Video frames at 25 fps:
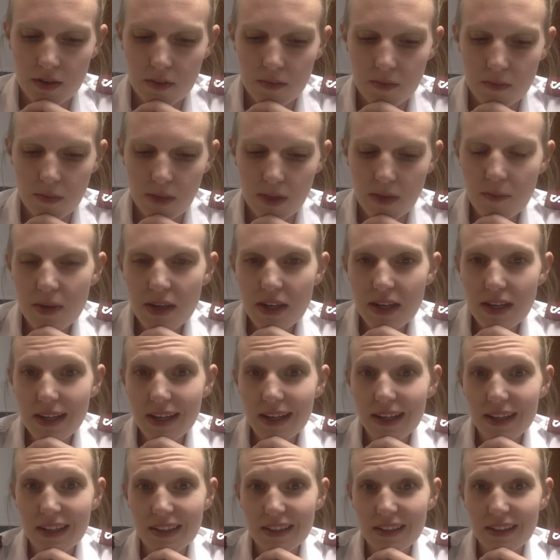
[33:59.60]

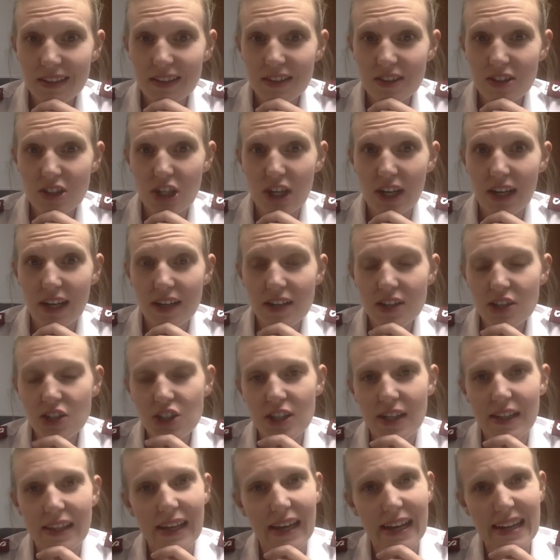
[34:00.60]
Maybe change
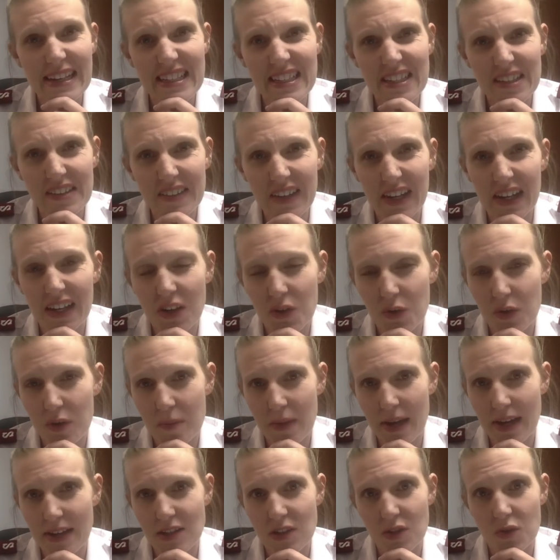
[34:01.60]
and the idea of not going
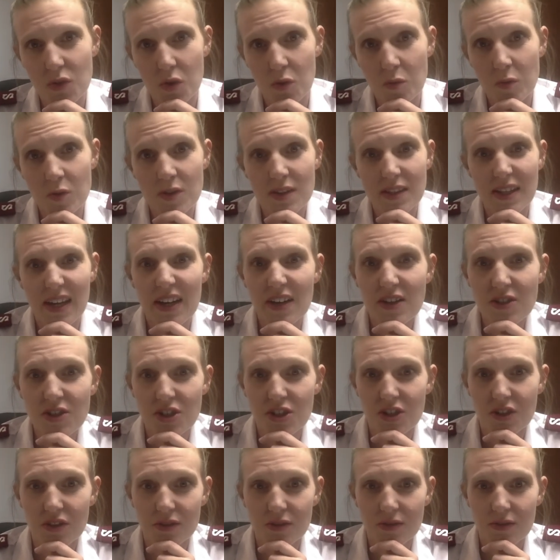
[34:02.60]
back to normal scares
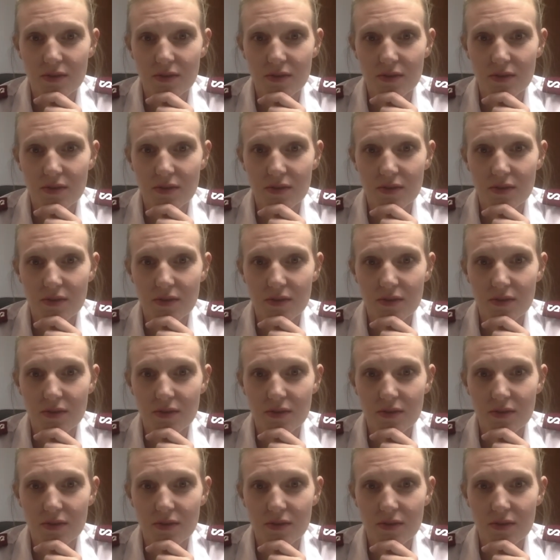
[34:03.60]
you.